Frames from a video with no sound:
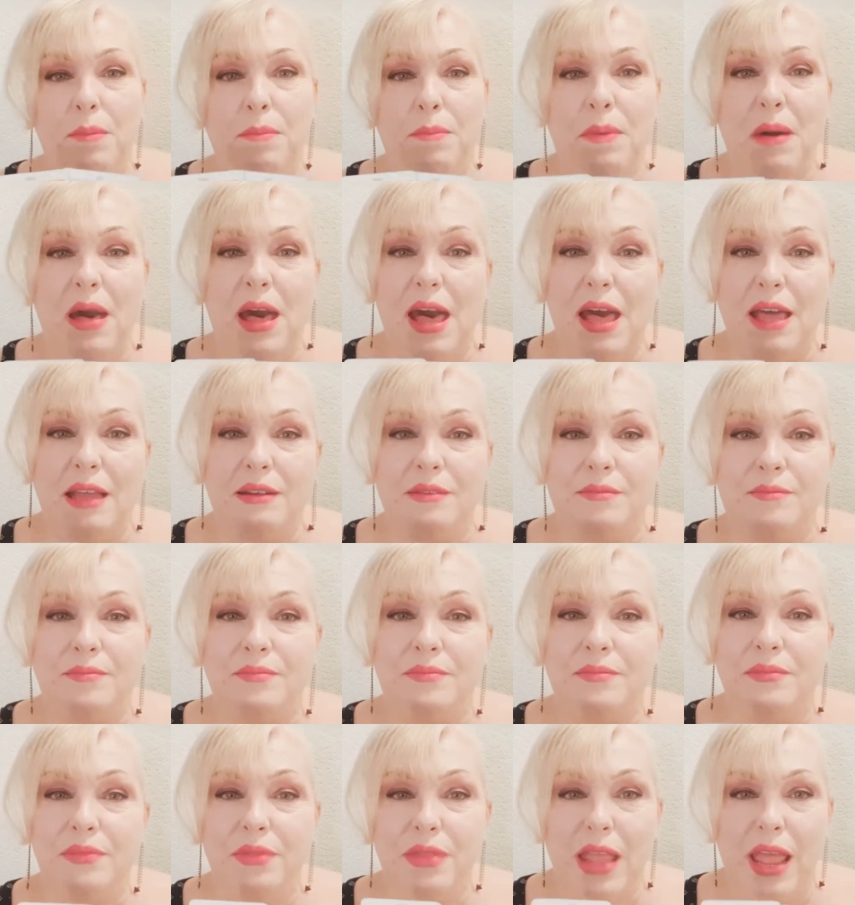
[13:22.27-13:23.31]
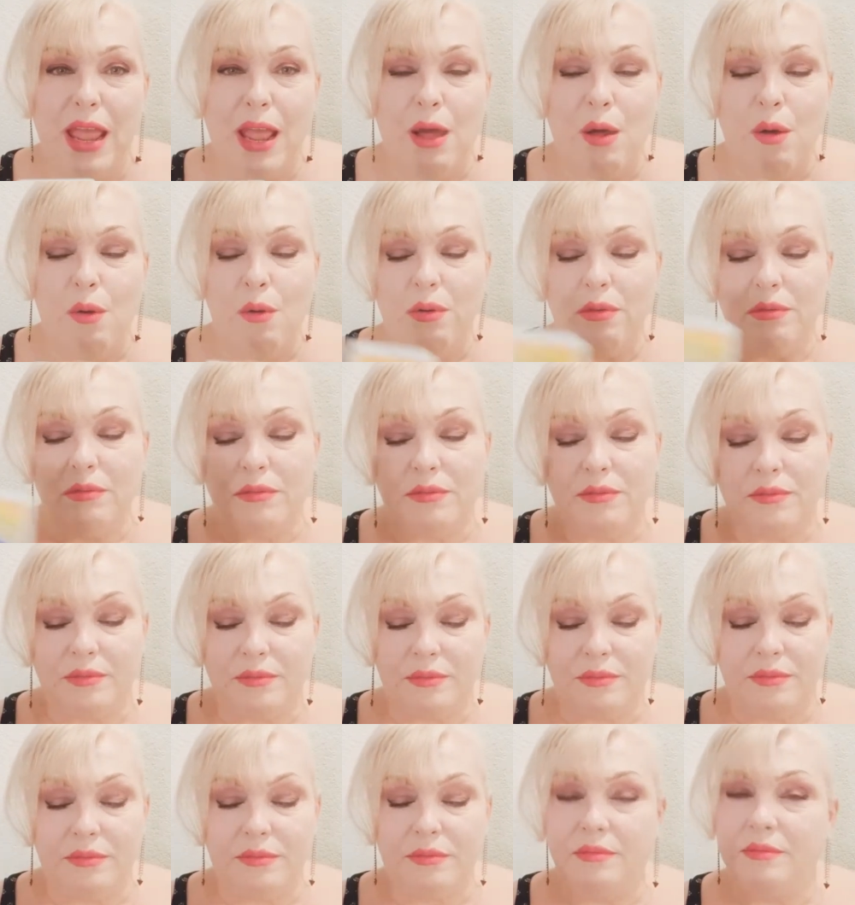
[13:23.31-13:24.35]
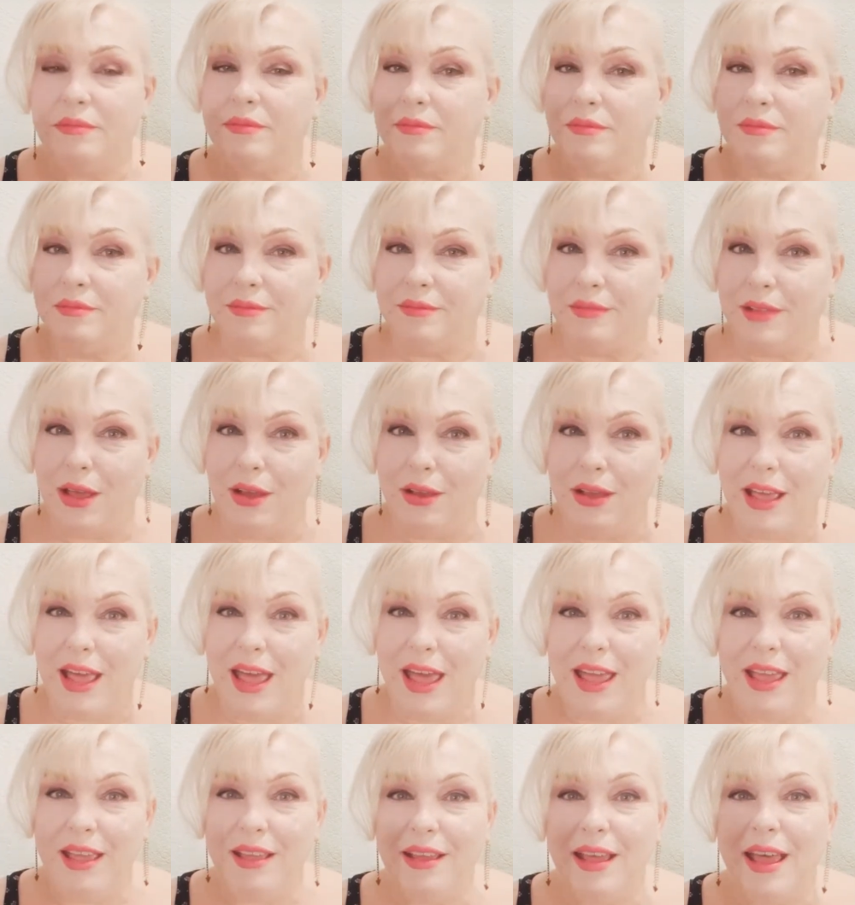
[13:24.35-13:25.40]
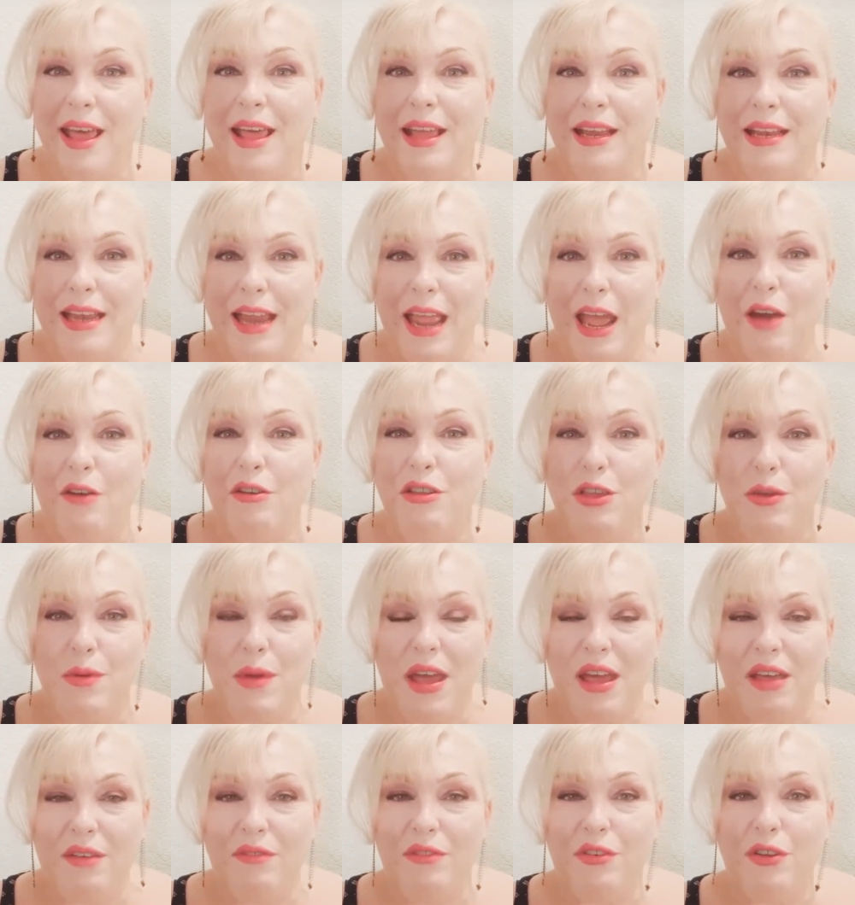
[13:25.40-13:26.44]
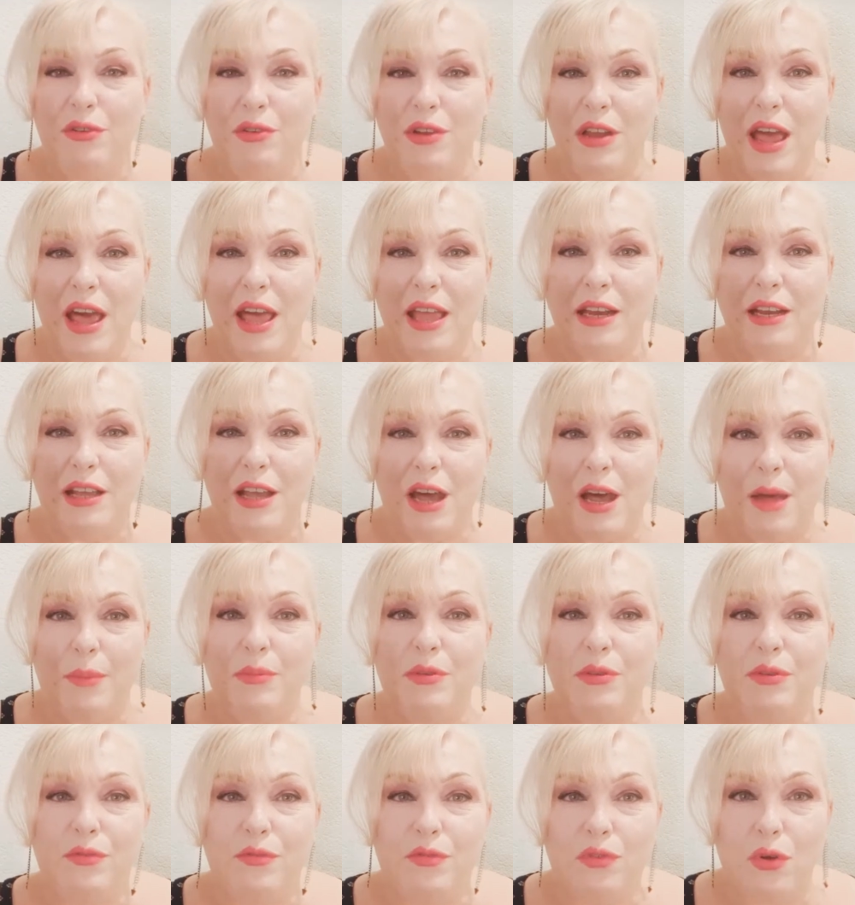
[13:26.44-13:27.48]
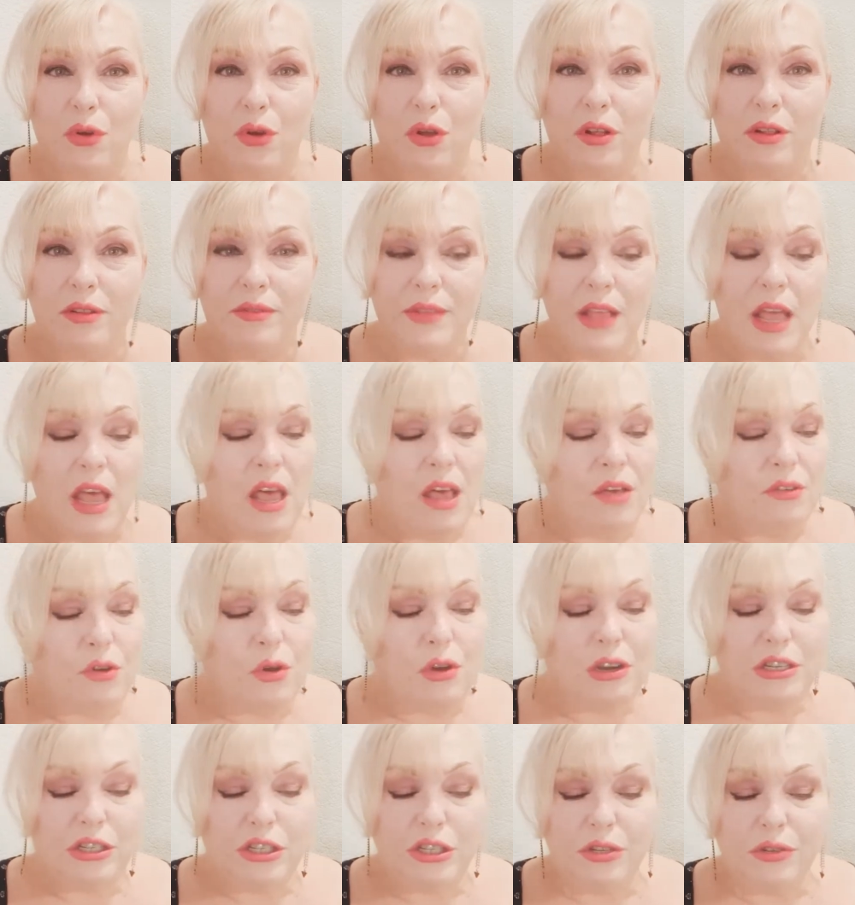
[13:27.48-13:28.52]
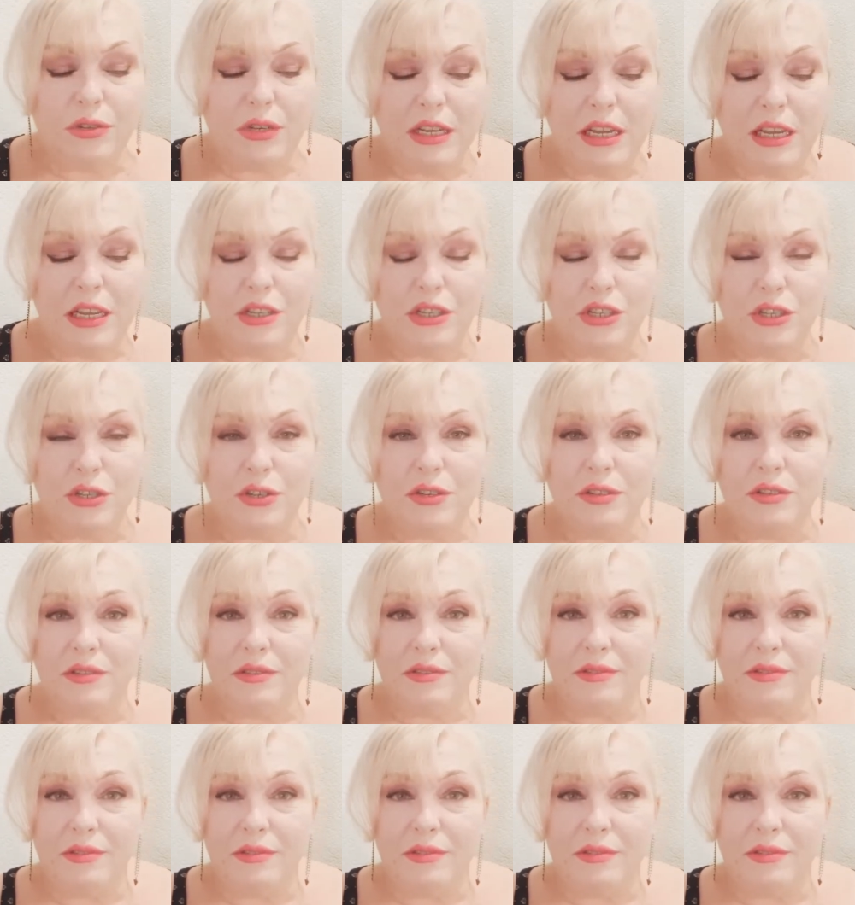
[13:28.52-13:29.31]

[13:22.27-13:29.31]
But now, okay, now you have your nine cups full. Of course, you need your